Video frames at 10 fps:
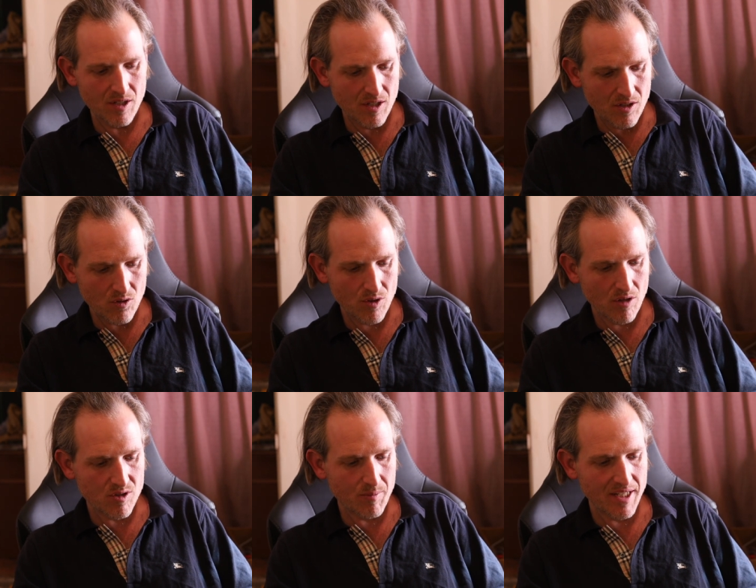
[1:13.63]
who
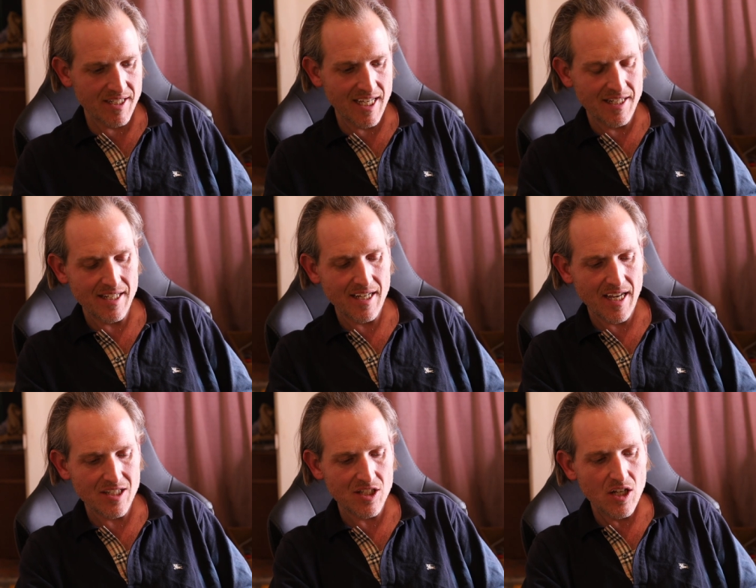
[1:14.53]
knows. But in, in any
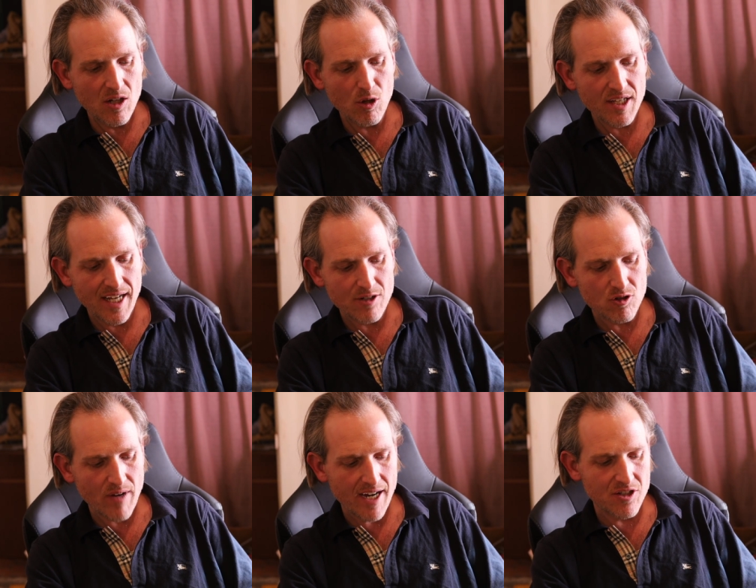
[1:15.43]
case, looking at
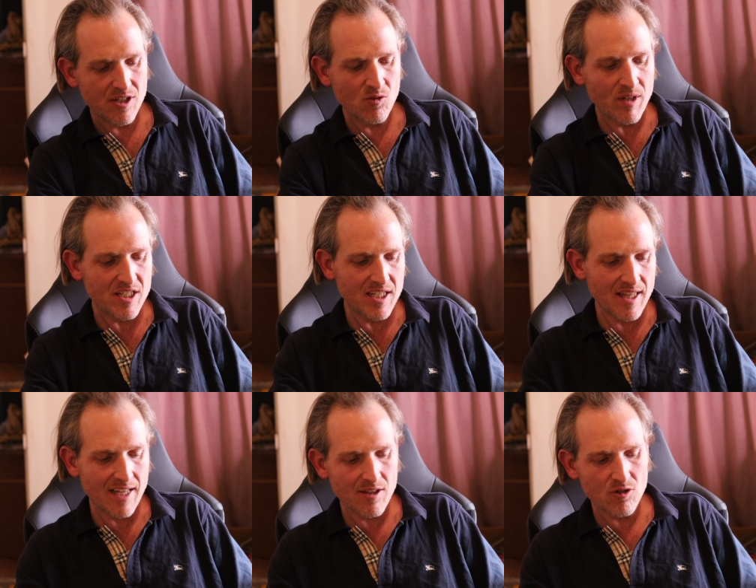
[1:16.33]
direction, we see
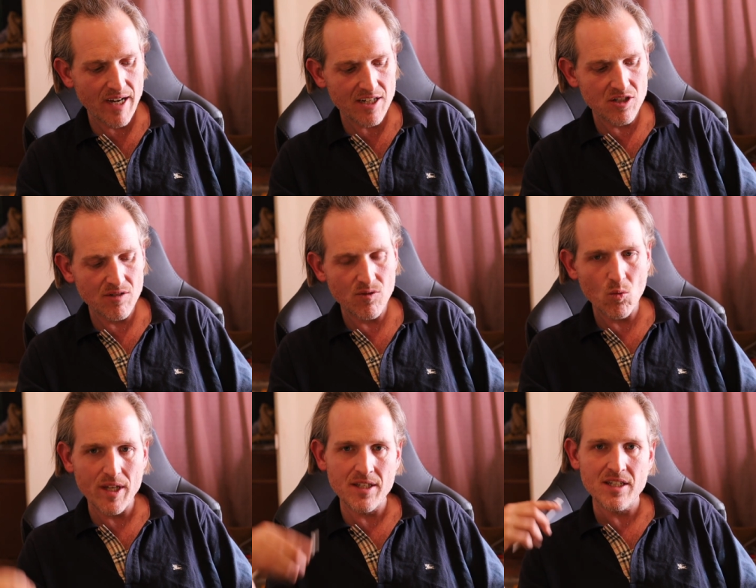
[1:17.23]
that the direction of the
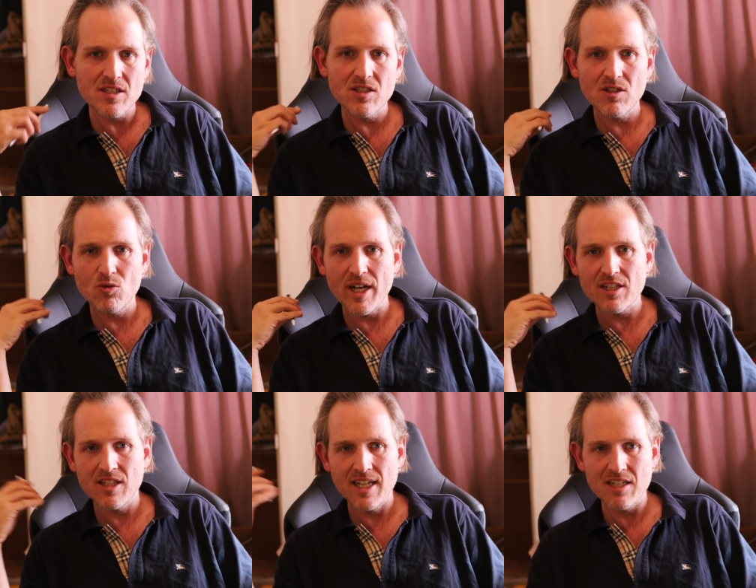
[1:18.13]
witness is the
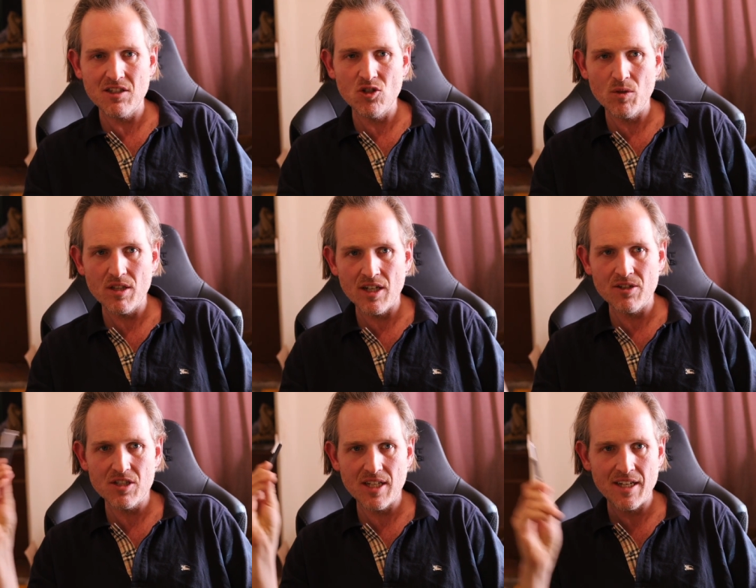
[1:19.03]
direction that has to do with
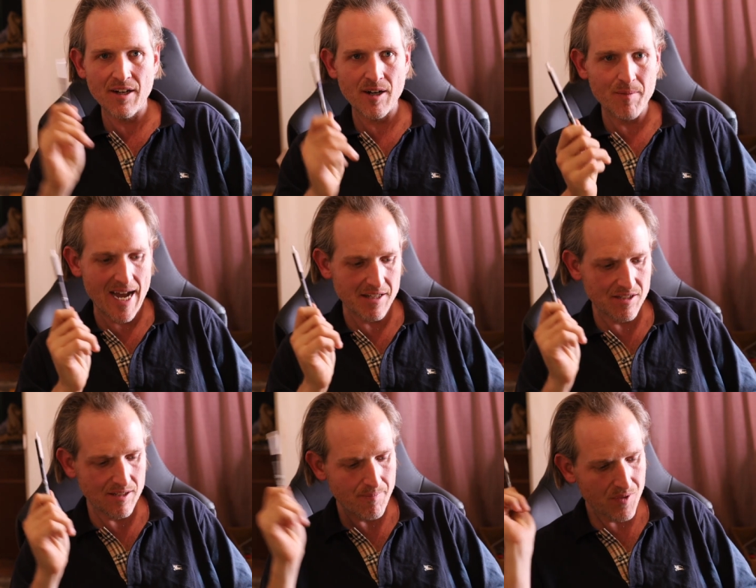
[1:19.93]
understanding our past.
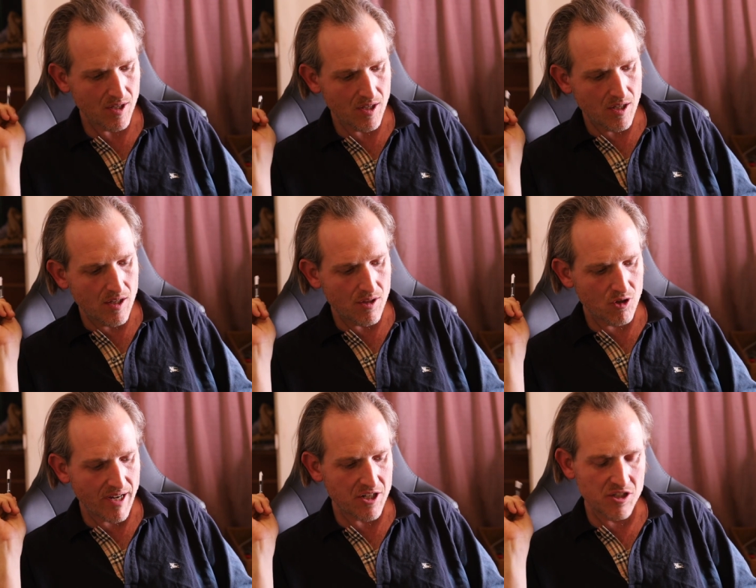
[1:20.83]
The
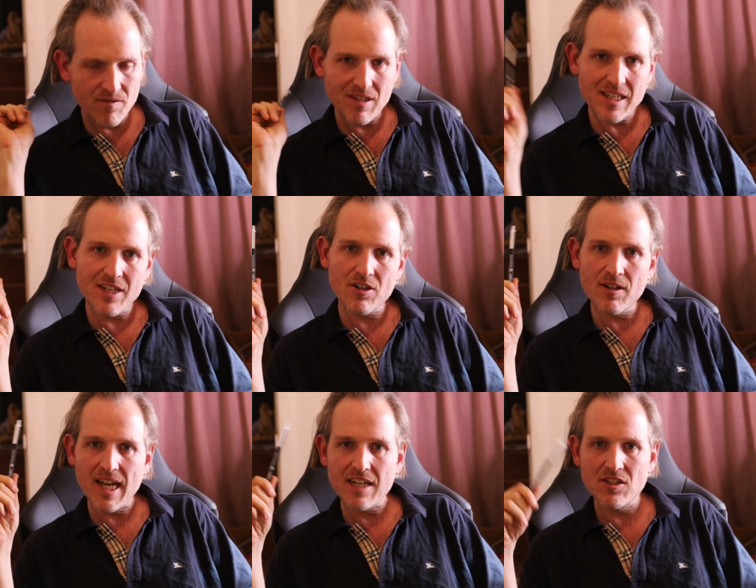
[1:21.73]
direction of the leader
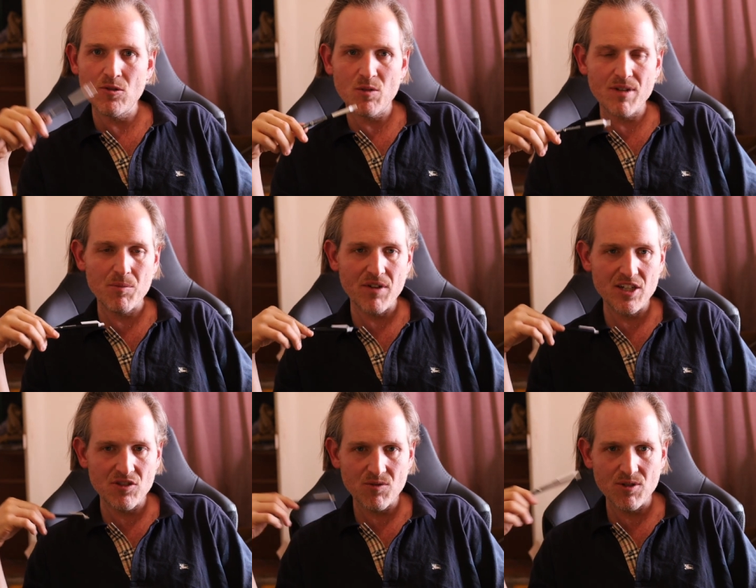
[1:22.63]
has to do with
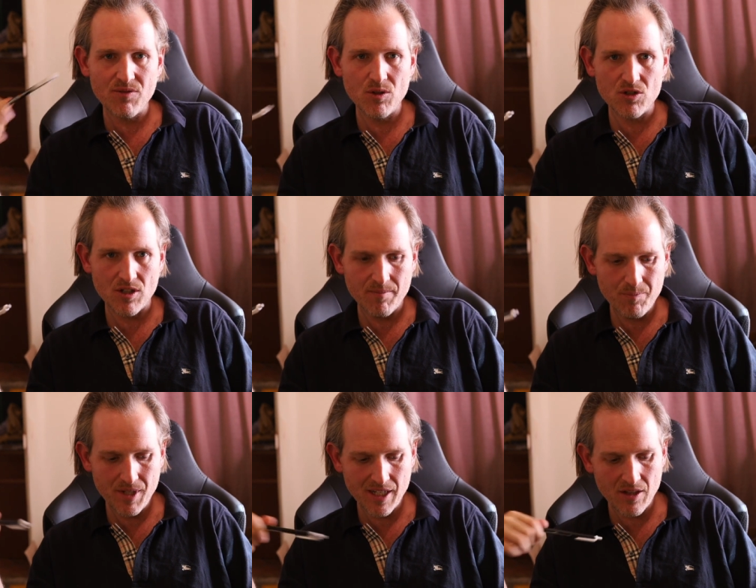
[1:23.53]
preparation for the future,
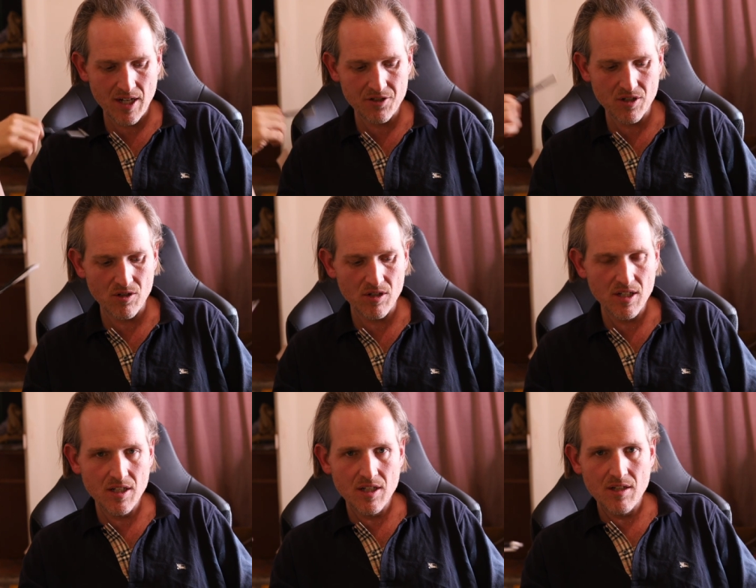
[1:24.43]
making logical
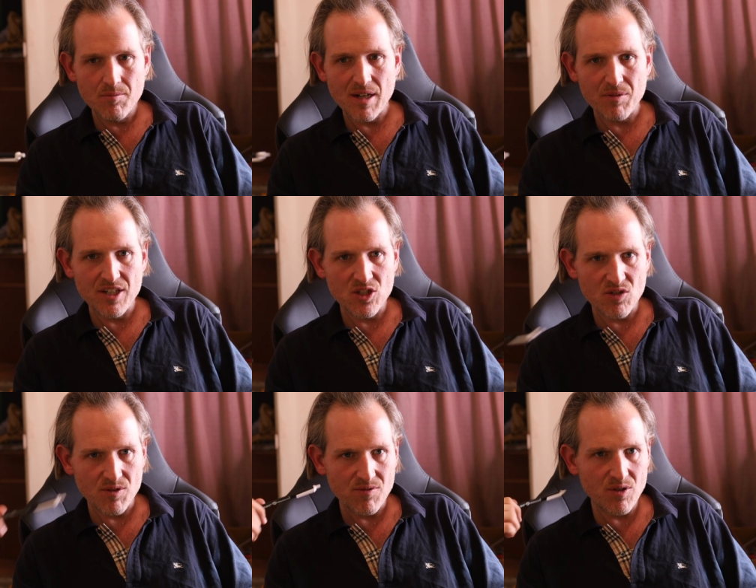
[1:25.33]
preparations for
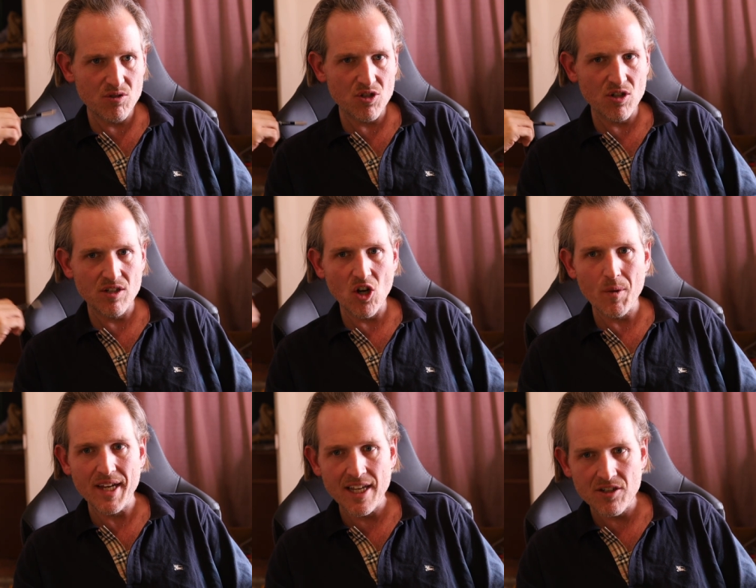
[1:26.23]
the future, and
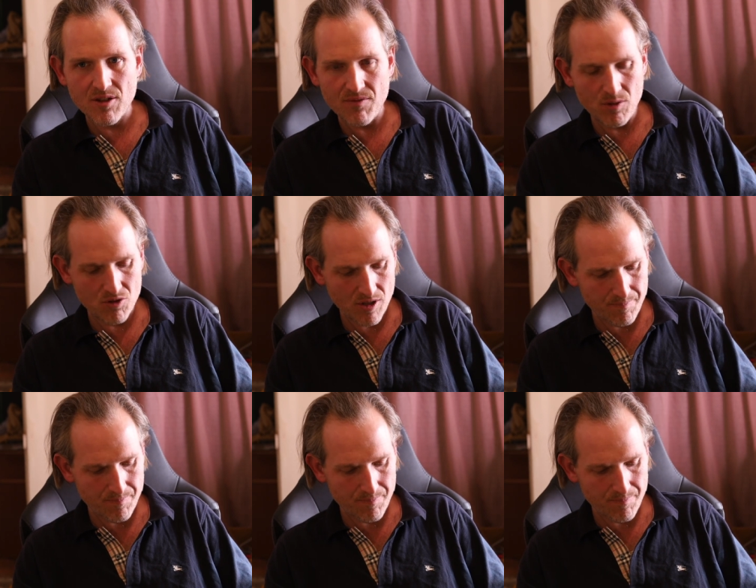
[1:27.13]
going into the future.